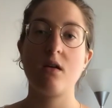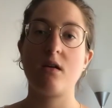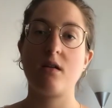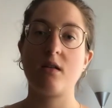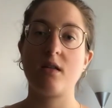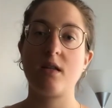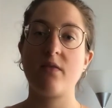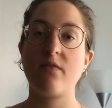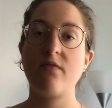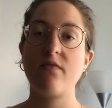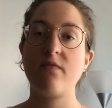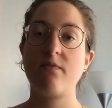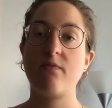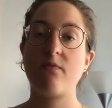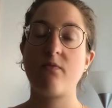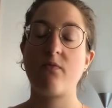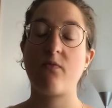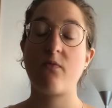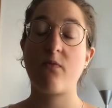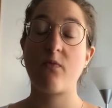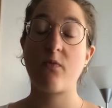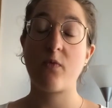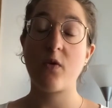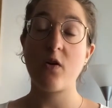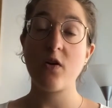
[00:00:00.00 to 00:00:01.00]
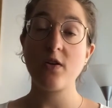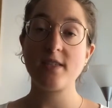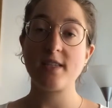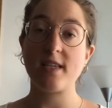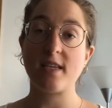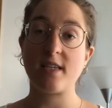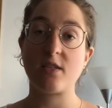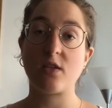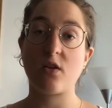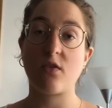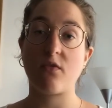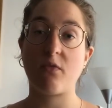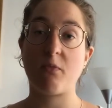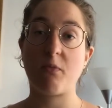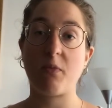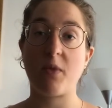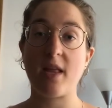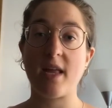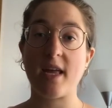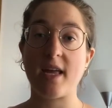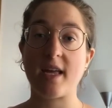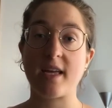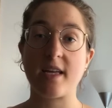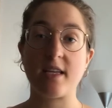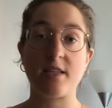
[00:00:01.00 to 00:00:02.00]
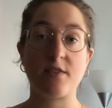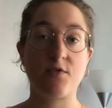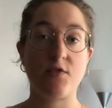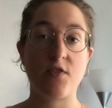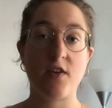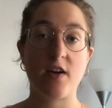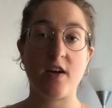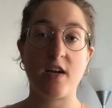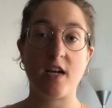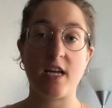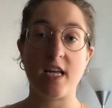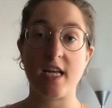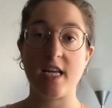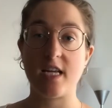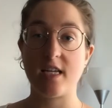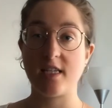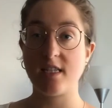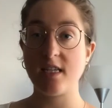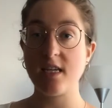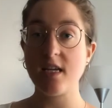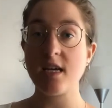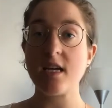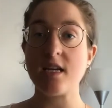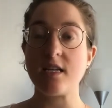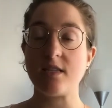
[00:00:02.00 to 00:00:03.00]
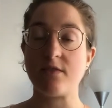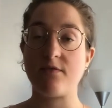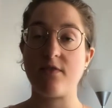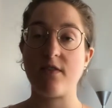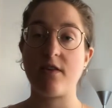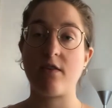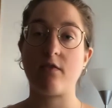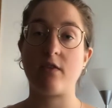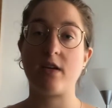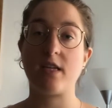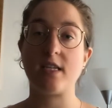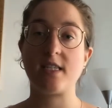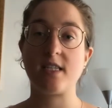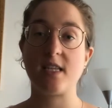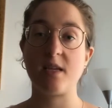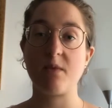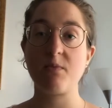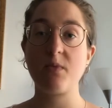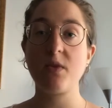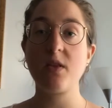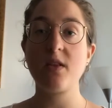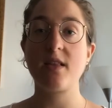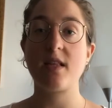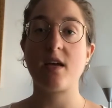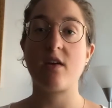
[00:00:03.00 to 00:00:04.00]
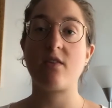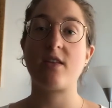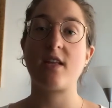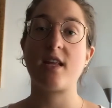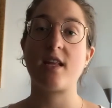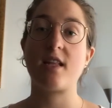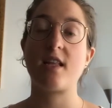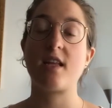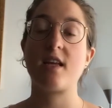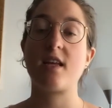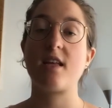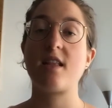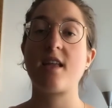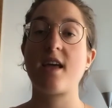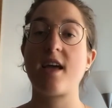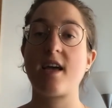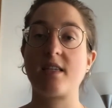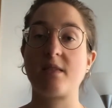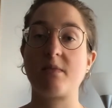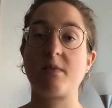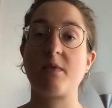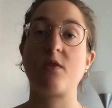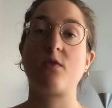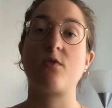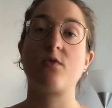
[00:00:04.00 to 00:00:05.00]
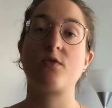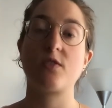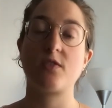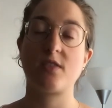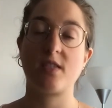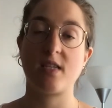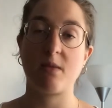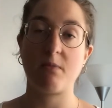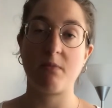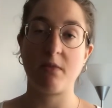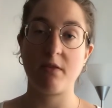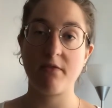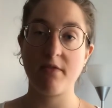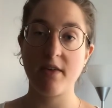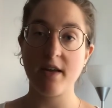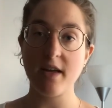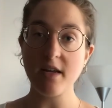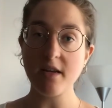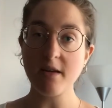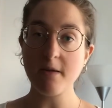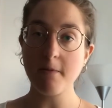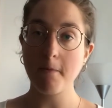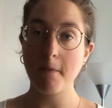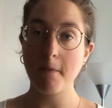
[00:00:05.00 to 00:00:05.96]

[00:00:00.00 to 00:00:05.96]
The process of applying is fairly easy, it's fairly simple now that it has been also simplified.